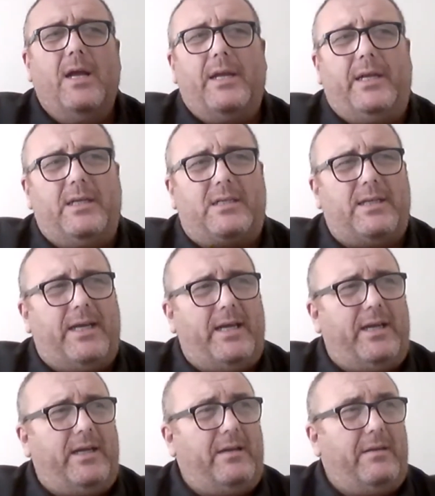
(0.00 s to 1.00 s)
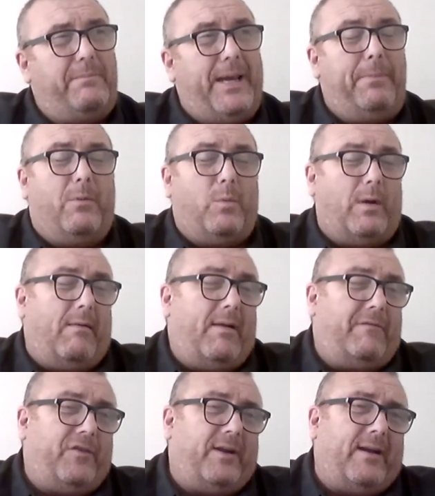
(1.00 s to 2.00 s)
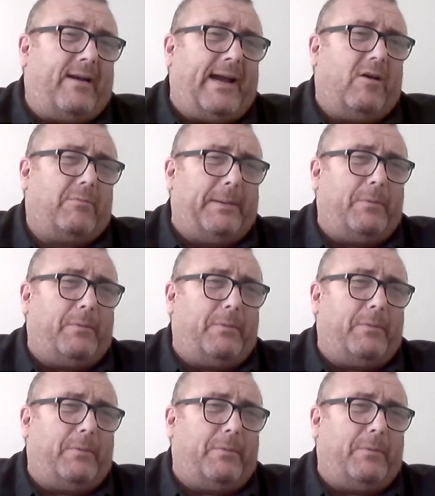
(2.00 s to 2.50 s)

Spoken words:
you see people worried for their health,